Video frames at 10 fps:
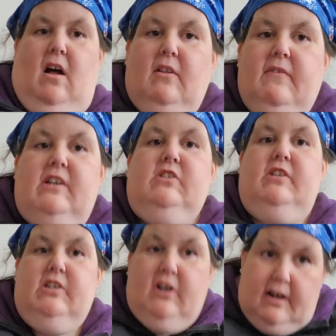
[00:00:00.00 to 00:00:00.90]
I'll
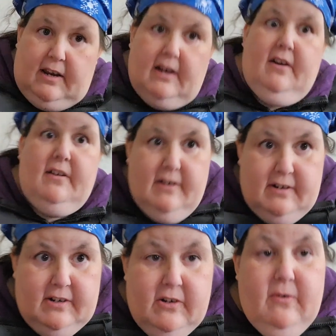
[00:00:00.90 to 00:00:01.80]
eventually try and get on
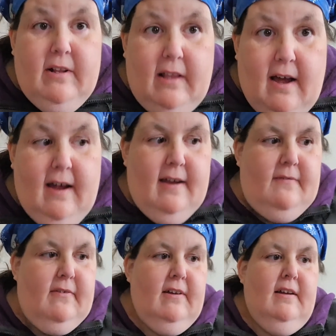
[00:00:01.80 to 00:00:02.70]
and do a
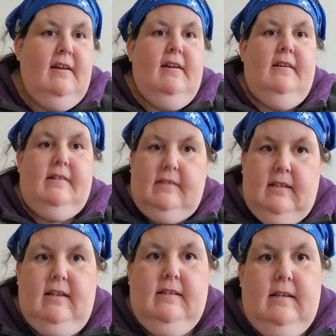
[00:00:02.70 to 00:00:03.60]
live.
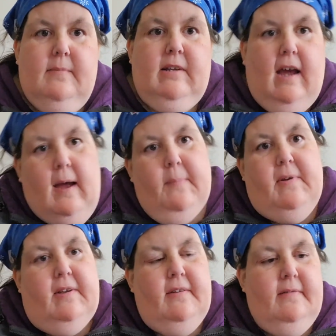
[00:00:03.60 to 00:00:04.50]
Just things seem to
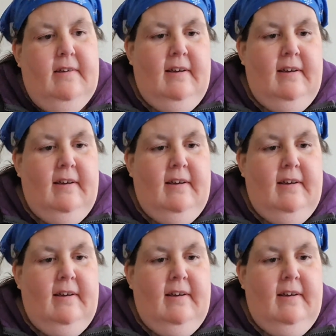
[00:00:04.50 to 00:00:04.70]
happen.